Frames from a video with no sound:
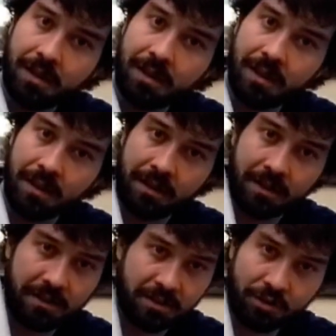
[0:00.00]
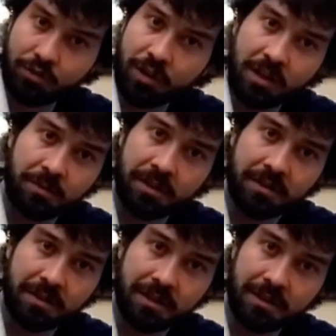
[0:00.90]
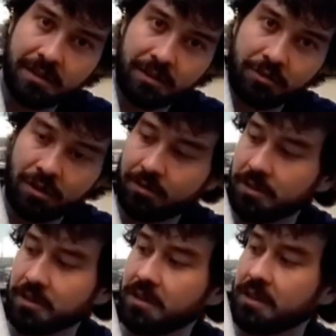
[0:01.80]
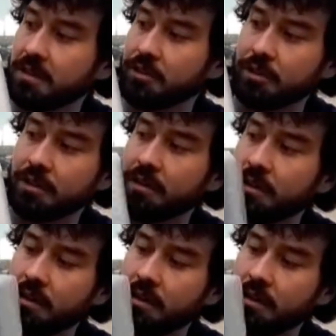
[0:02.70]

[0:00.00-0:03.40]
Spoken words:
and it is incredibly clean, incredibly good condition.